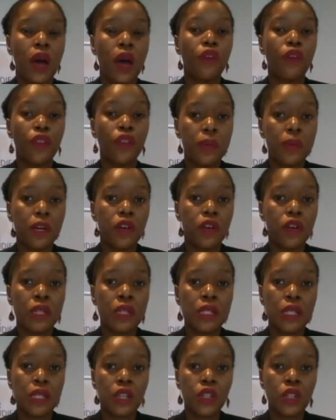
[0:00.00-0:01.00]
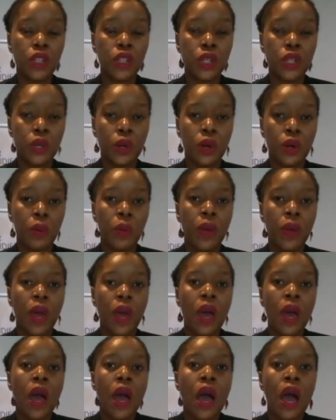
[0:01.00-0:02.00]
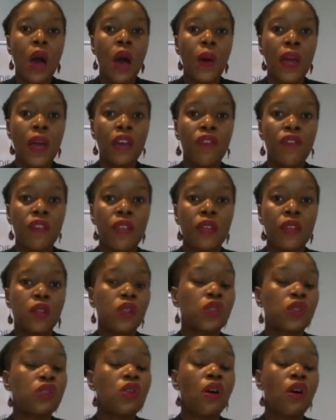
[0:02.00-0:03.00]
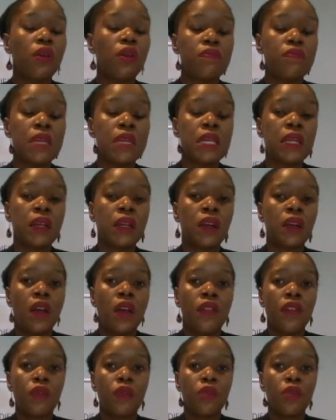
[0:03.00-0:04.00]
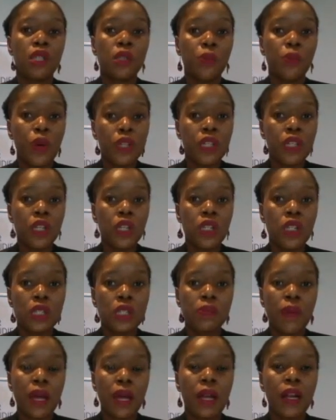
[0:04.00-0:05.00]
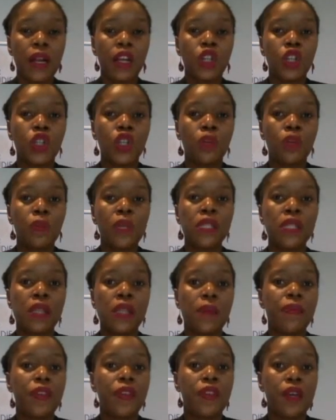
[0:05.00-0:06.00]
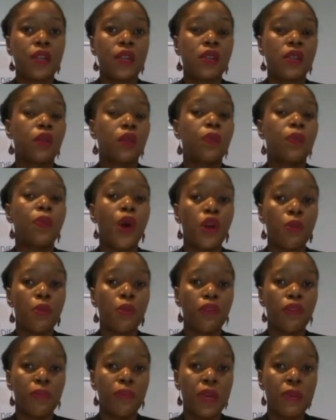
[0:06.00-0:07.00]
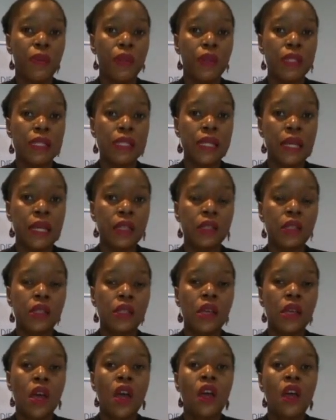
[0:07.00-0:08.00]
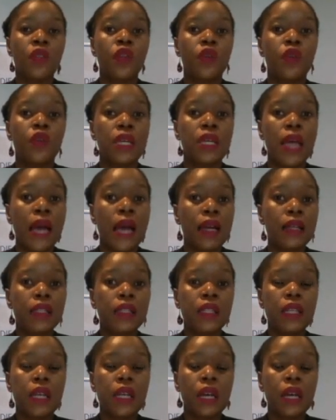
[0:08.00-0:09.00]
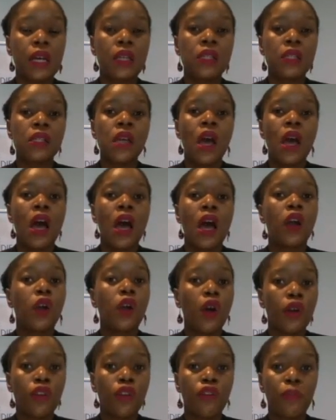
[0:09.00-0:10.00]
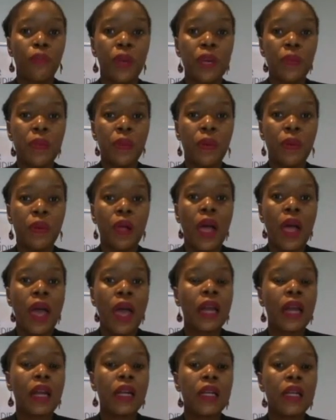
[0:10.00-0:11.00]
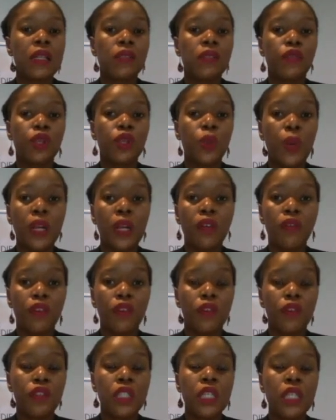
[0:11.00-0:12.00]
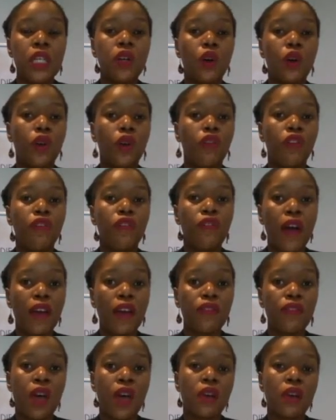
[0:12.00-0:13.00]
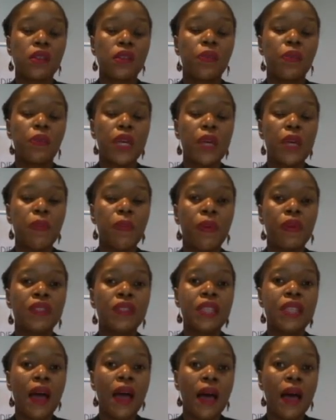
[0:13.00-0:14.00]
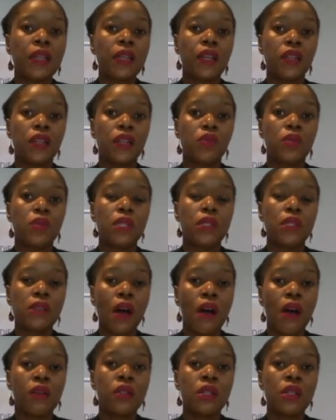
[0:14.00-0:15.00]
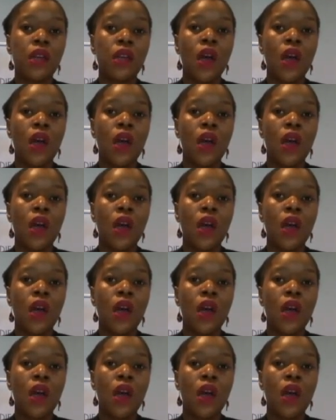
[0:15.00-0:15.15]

immigrants into Europe. However, that does not mean that responding to smuggling should be something that is at the bottom of people's lists. The reality is a lot of people, and at least for 2015, over 5,000 people died as a result